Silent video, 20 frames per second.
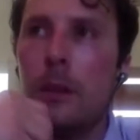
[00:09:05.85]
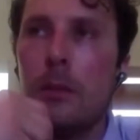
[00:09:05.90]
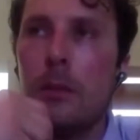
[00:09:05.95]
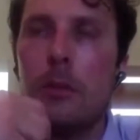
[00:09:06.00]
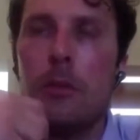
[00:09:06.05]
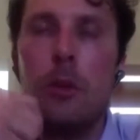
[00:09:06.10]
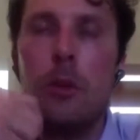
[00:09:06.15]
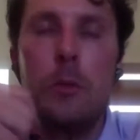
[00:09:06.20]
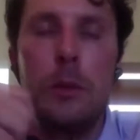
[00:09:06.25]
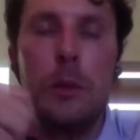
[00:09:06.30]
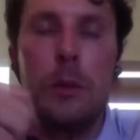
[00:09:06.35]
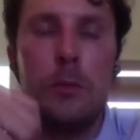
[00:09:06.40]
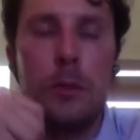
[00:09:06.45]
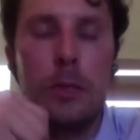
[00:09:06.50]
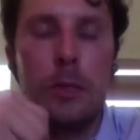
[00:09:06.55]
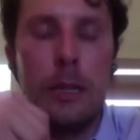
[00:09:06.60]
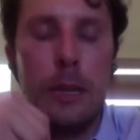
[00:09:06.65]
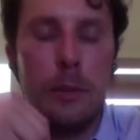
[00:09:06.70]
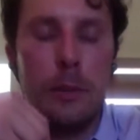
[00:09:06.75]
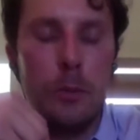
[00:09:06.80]
chromium,
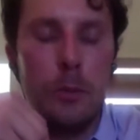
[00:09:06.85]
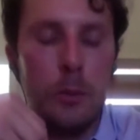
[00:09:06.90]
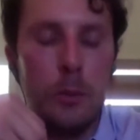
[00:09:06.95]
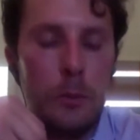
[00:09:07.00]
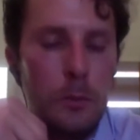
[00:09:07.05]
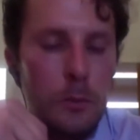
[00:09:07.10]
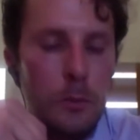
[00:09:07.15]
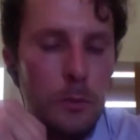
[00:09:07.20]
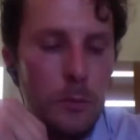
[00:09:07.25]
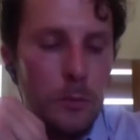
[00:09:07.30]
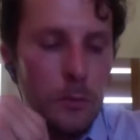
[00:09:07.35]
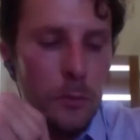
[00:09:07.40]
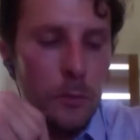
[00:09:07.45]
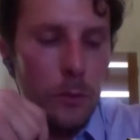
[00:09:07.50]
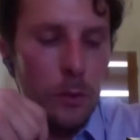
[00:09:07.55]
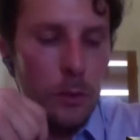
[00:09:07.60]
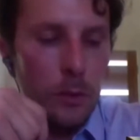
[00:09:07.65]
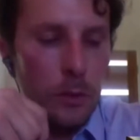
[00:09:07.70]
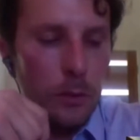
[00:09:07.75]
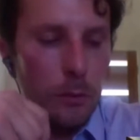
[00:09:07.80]
for example,
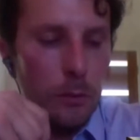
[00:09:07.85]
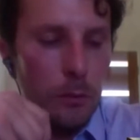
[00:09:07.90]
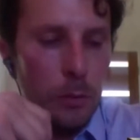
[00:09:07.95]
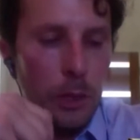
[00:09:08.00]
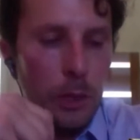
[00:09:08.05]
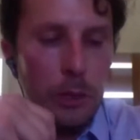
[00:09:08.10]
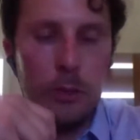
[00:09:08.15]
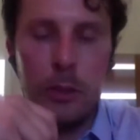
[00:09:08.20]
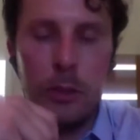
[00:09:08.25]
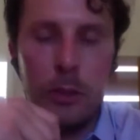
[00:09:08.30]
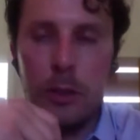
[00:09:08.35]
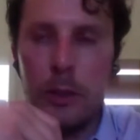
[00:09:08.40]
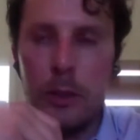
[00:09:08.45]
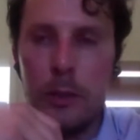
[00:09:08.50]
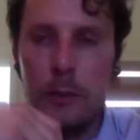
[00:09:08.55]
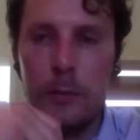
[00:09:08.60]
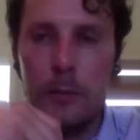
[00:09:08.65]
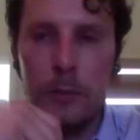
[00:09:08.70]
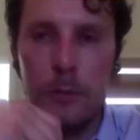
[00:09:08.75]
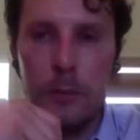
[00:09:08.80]
blood
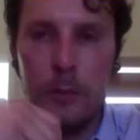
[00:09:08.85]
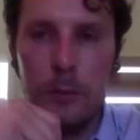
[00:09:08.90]
sugar,